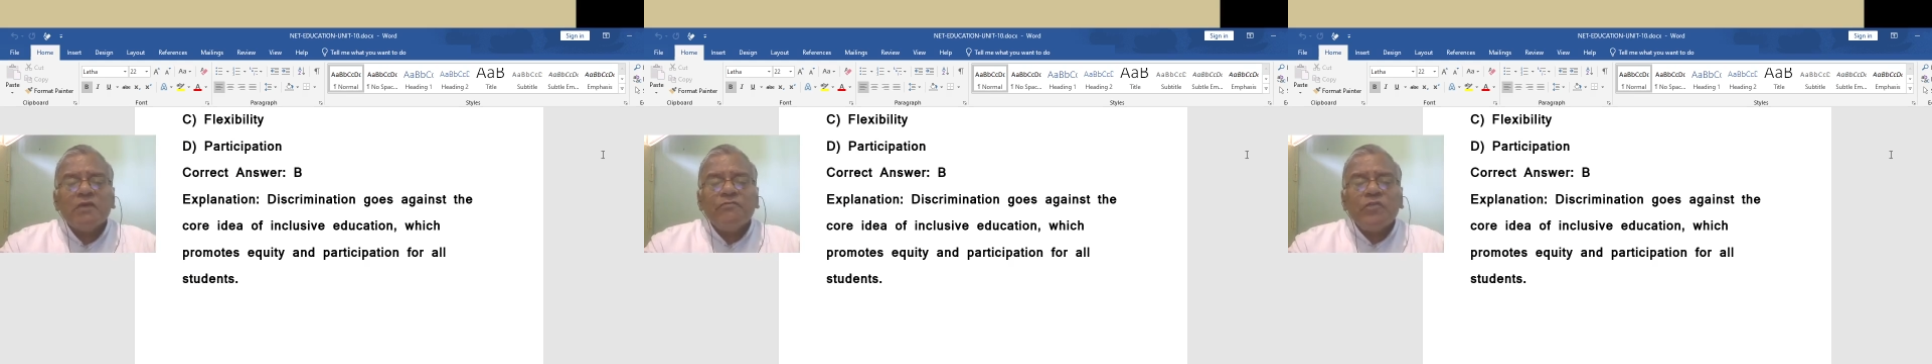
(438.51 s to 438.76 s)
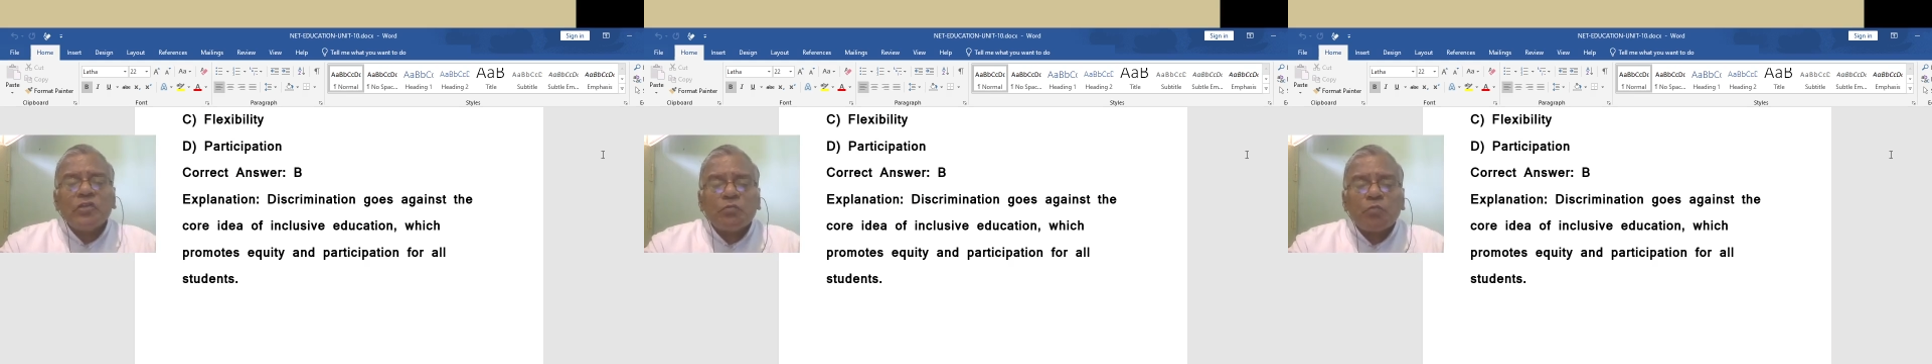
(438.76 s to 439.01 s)

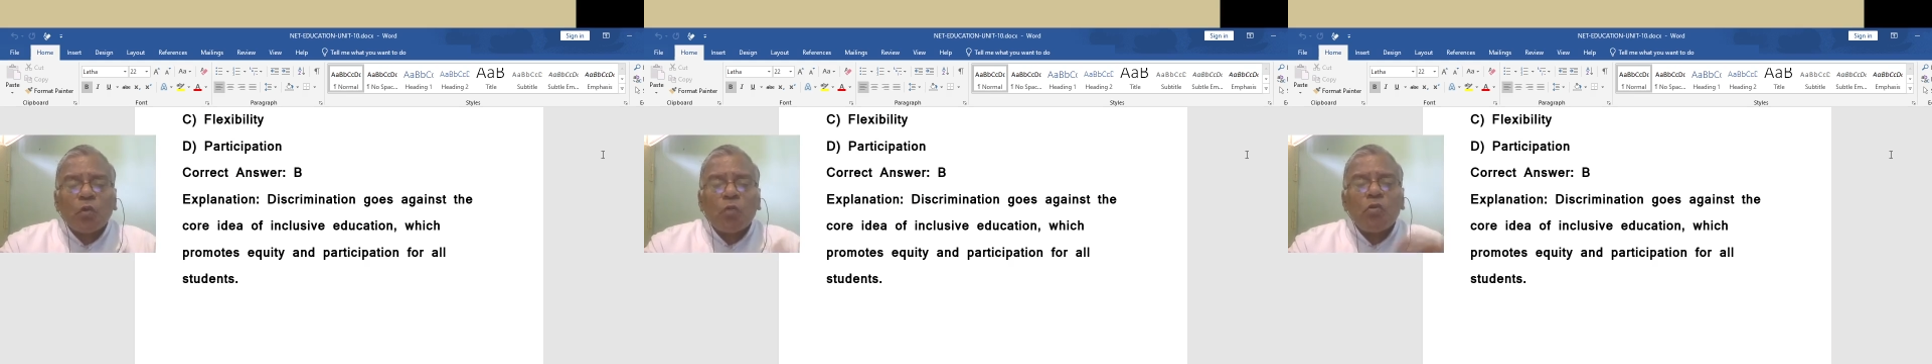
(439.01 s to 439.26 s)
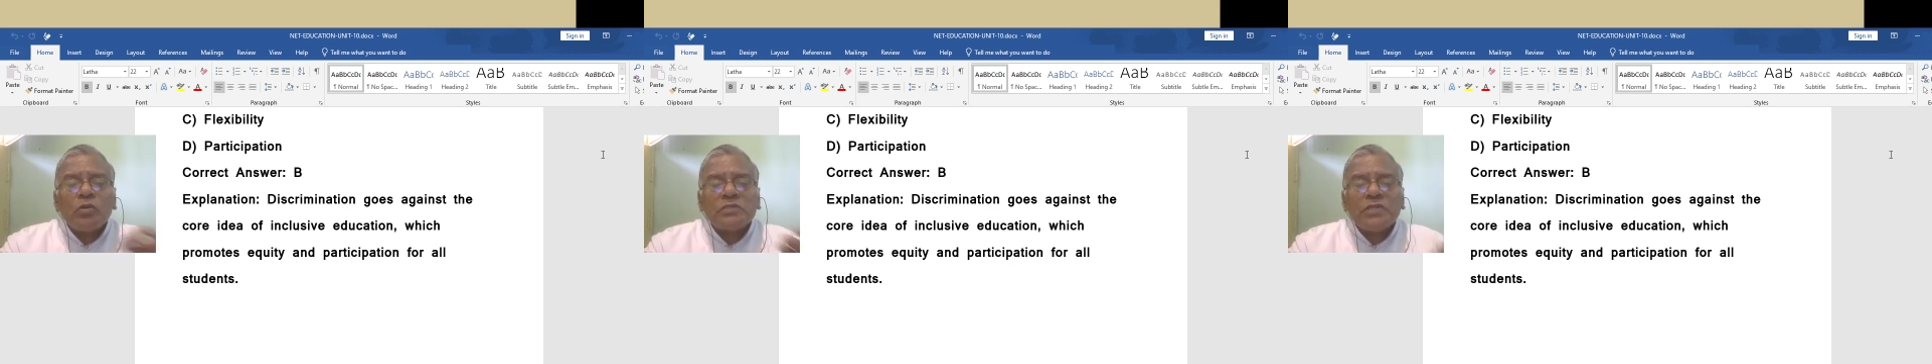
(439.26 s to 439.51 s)
which
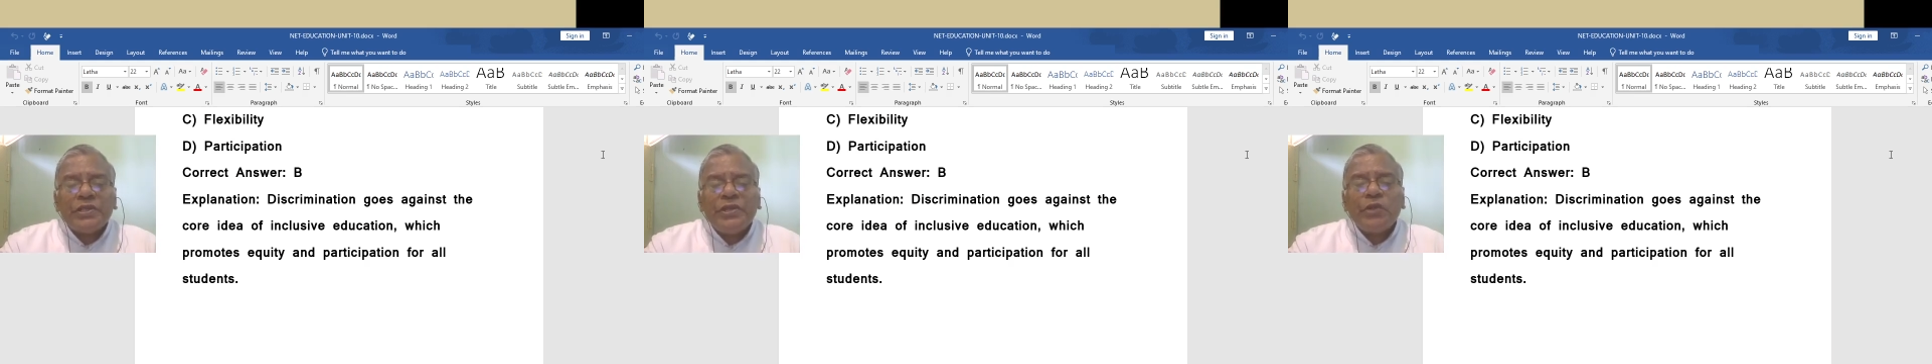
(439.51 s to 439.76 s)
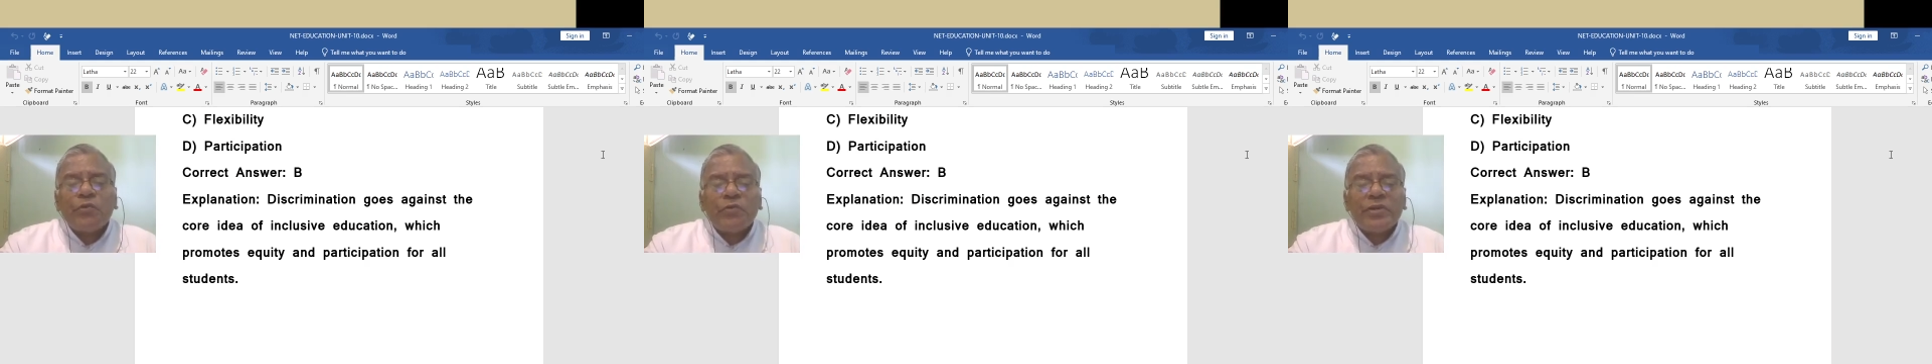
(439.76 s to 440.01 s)
promotes
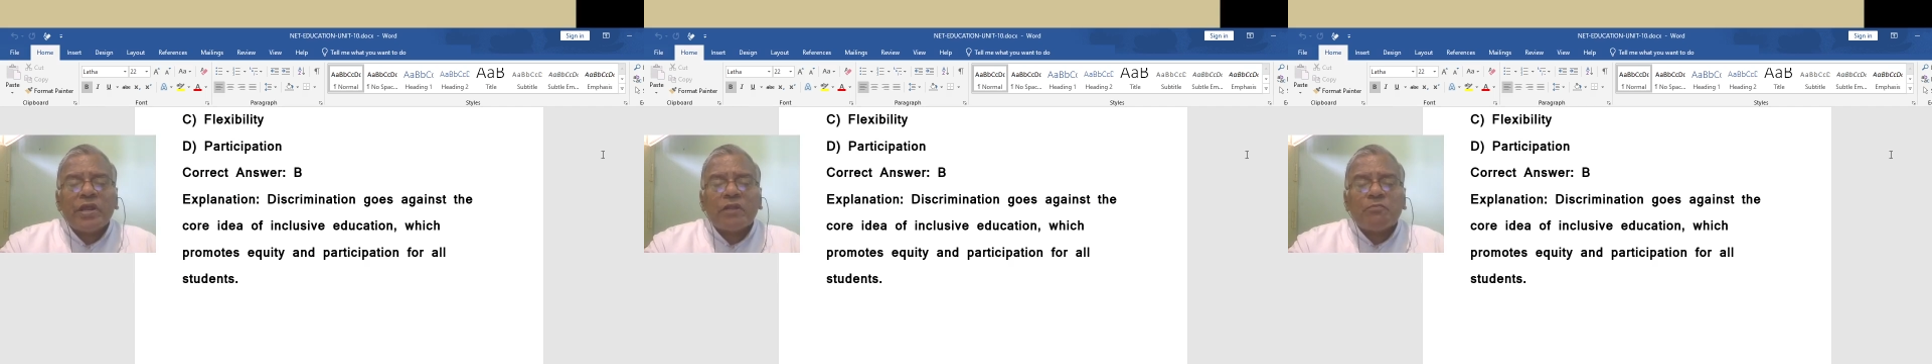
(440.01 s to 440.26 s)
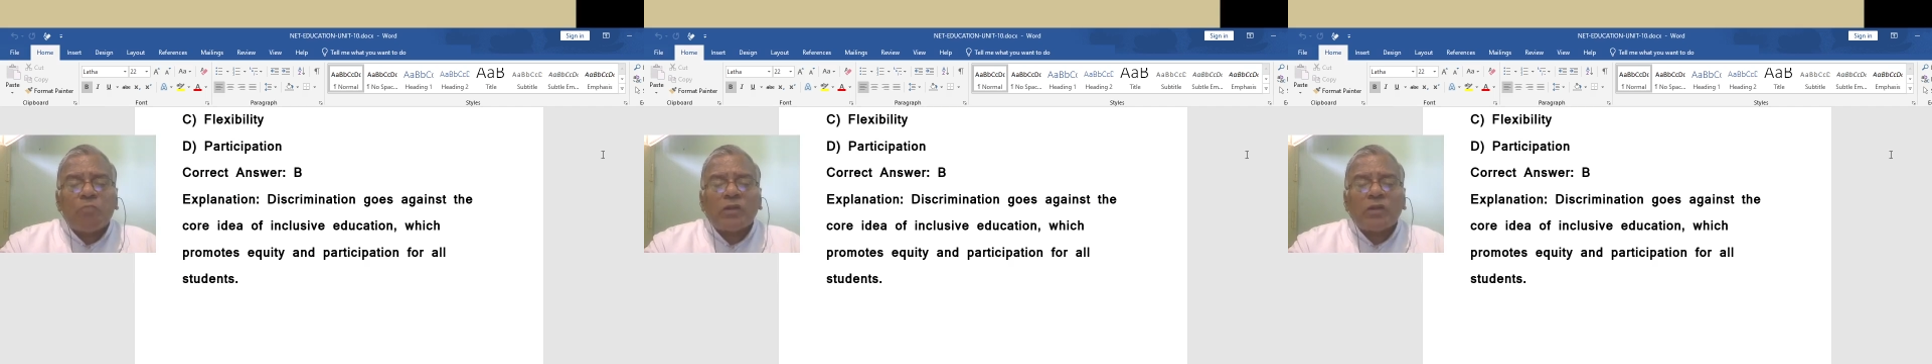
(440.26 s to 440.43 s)
the equity and